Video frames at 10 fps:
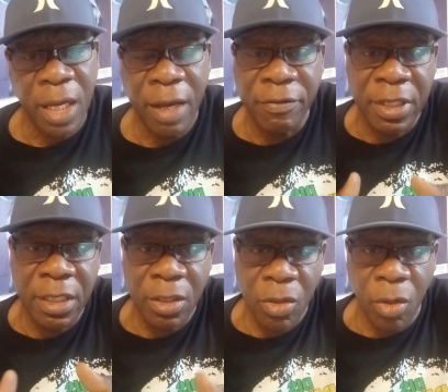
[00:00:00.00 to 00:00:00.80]
of the
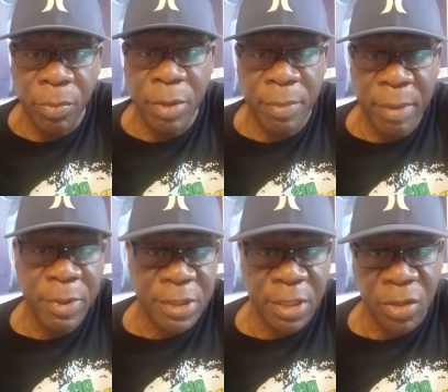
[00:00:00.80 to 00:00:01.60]

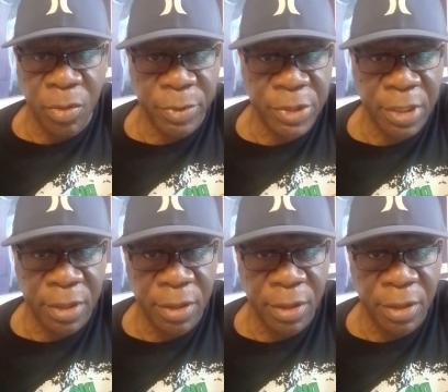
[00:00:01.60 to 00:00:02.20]
members of the commission.